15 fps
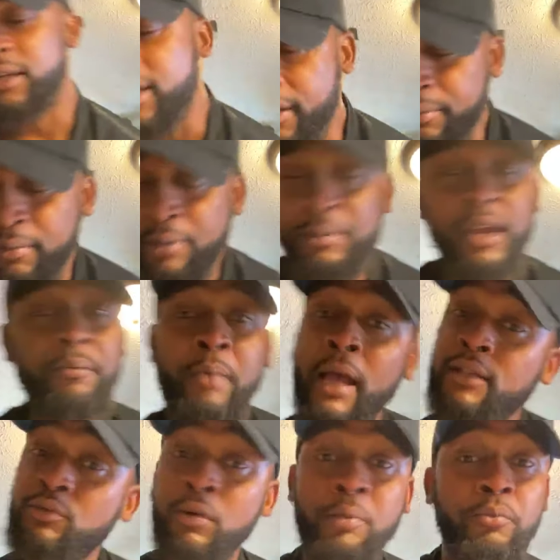here, let me get back
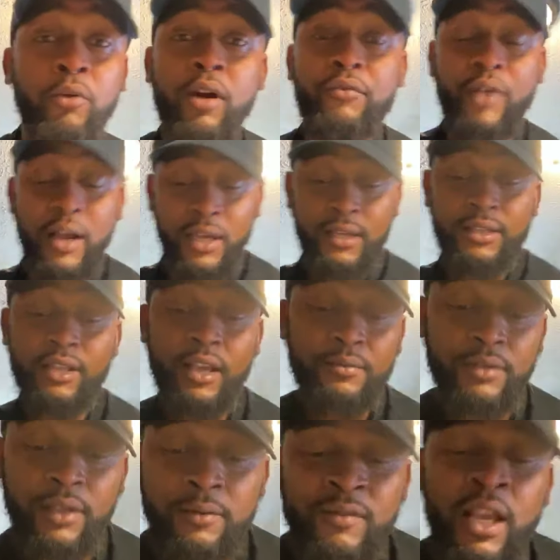to my boy, if I get
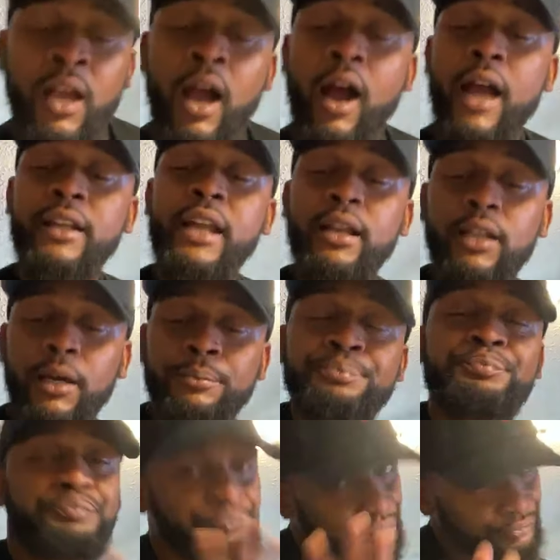tipsy. All right, now look,
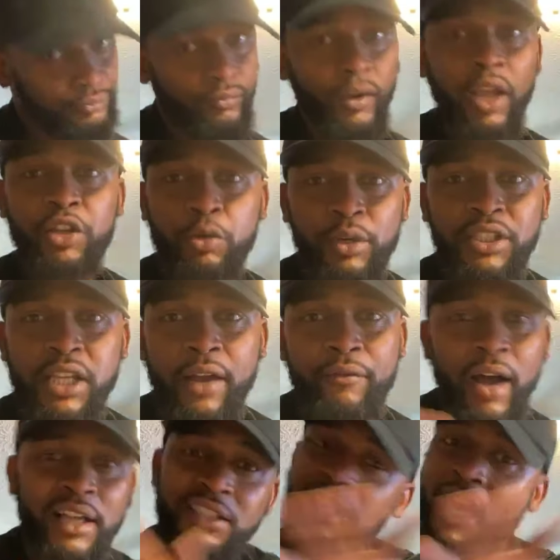you and Chef
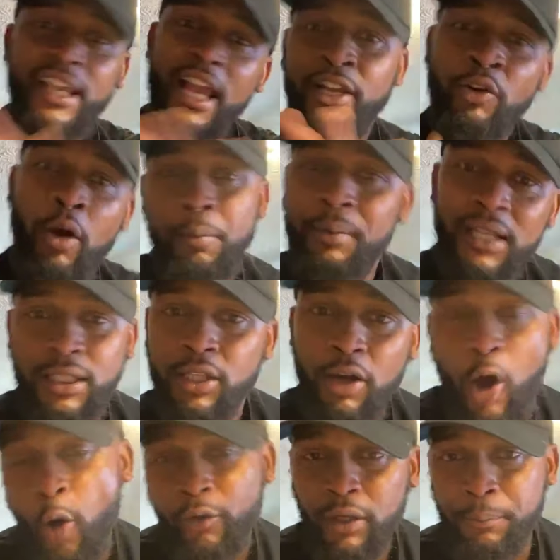VonSean, y'all know I'll be a little
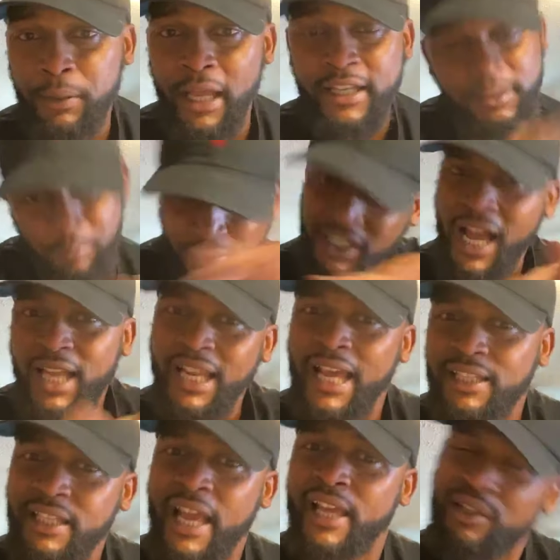over the place, but y'all
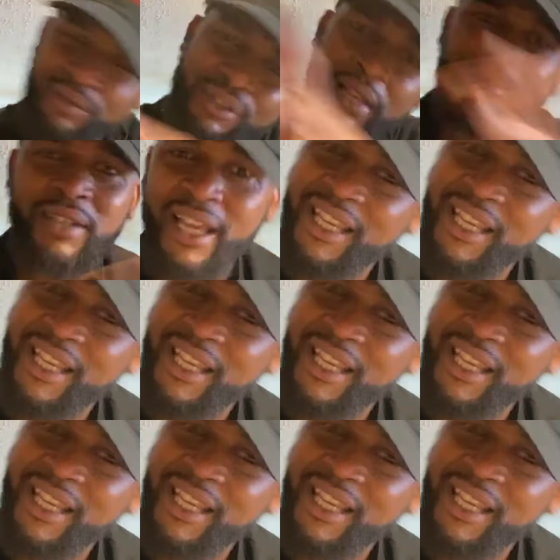like that. You see what I'm saying?